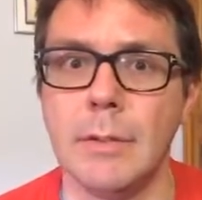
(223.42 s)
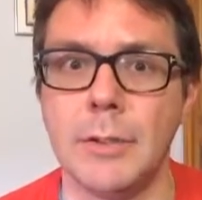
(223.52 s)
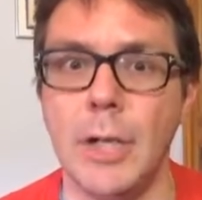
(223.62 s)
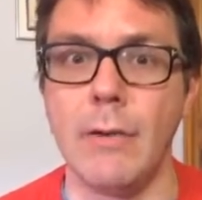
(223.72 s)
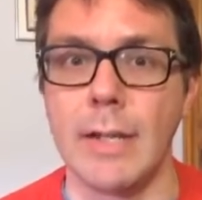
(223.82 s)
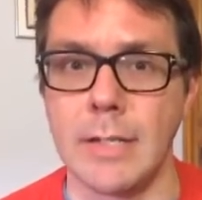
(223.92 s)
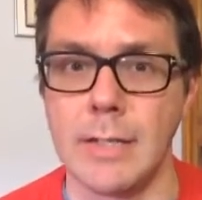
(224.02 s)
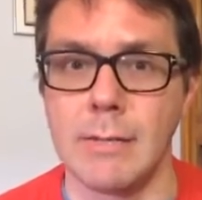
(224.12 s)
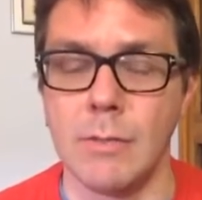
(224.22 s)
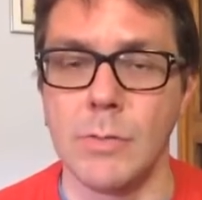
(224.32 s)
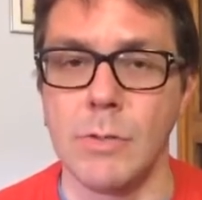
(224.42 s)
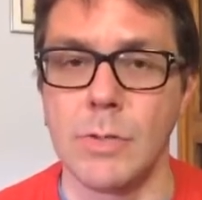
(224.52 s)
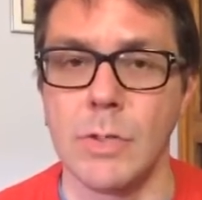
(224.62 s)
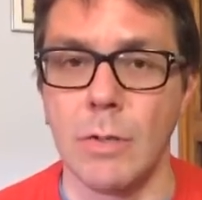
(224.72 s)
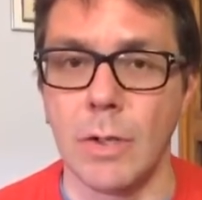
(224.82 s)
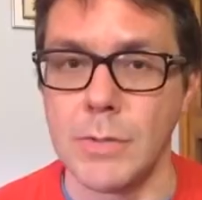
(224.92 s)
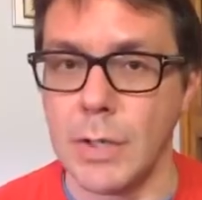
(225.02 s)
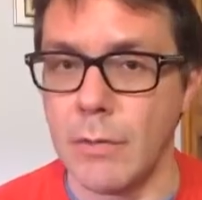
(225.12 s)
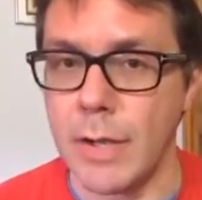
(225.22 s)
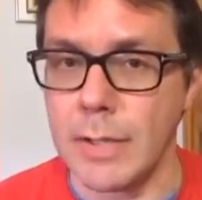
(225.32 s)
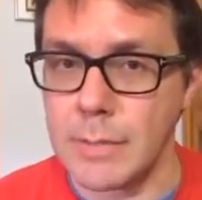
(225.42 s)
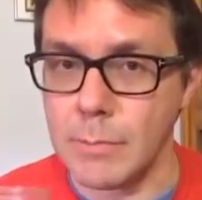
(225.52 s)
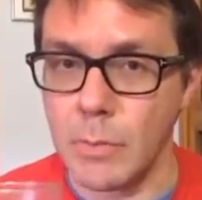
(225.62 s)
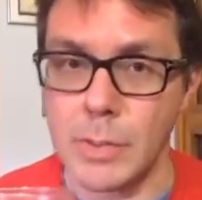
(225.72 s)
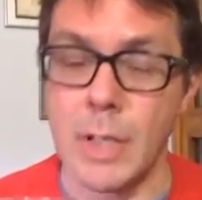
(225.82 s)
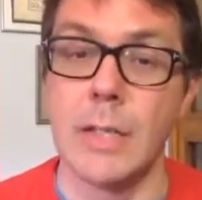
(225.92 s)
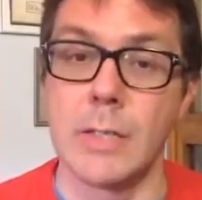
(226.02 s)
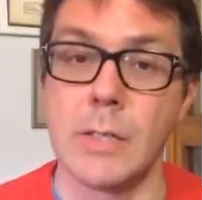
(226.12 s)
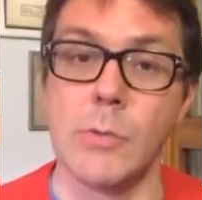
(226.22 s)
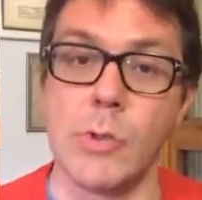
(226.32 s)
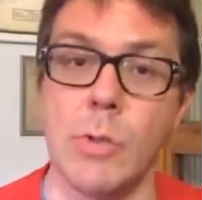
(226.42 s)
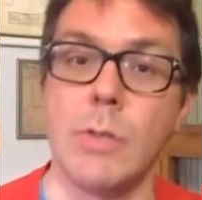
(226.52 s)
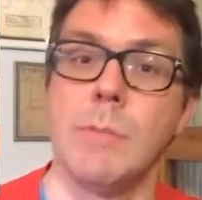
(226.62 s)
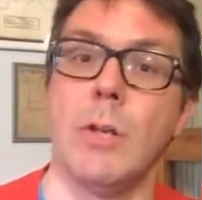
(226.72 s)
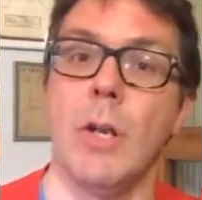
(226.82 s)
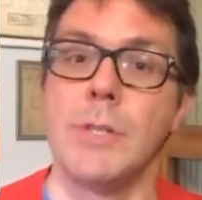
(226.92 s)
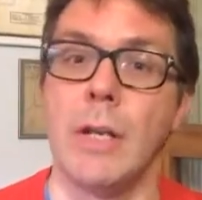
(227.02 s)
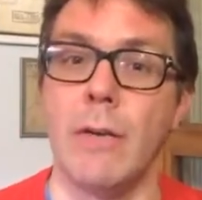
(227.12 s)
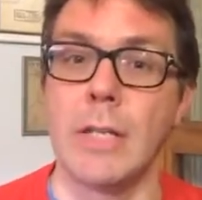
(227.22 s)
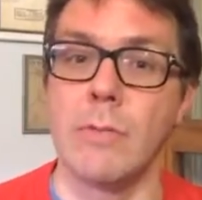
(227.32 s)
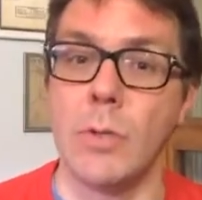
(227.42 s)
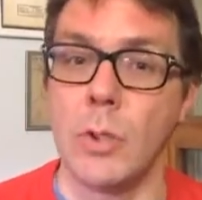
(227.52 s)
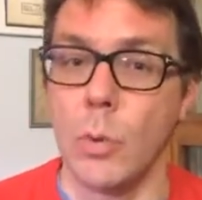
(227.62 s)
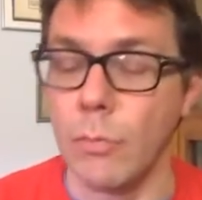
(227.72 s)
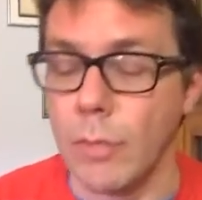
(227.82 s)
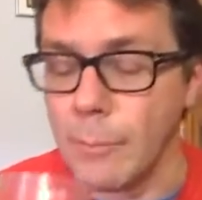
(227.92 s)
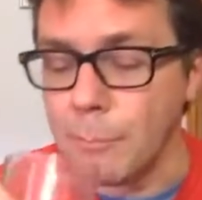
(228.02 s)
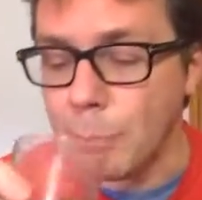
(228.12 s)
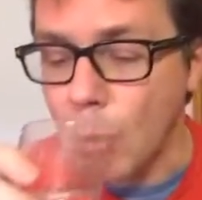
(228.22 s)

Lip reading: generators that was used to do closing credits, because I needed to do some closing credits for a short film.